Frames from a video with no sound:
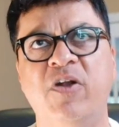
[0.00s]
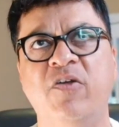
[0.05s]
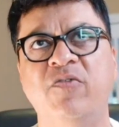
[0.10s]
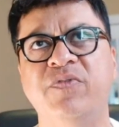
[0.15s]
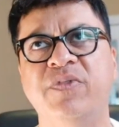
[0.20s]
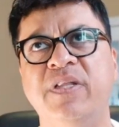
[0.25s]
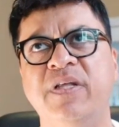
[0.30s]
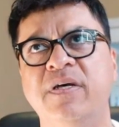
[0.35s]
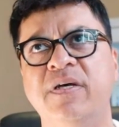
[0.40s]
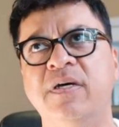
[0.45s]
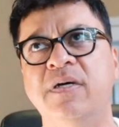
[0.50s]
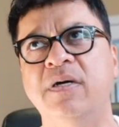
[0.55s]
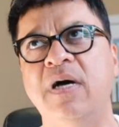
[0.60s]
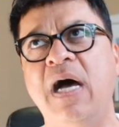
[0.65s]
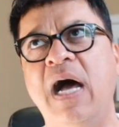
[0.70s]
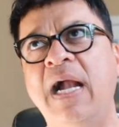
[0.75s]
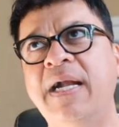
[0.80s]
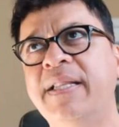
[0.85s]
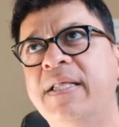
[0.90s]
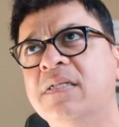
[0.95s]
of the
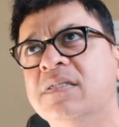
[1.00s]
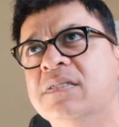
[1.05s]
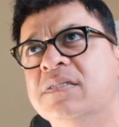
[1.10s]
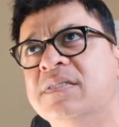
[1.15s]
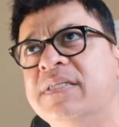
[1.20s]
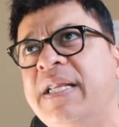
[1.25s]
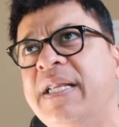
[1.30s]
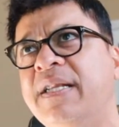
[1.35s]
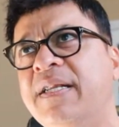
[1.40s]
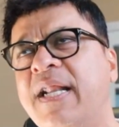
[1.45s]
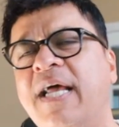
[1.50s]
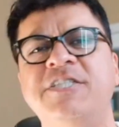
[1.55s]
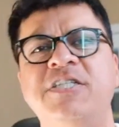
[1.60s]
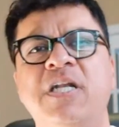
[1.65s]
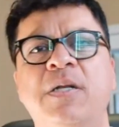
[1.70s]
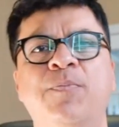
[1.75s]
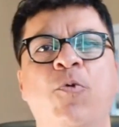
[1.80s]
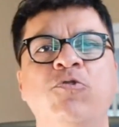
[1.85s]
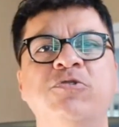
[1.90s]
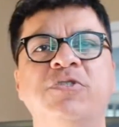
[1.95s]
articles in National
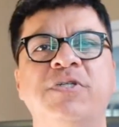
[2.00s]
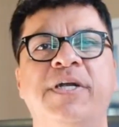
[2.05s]
Post.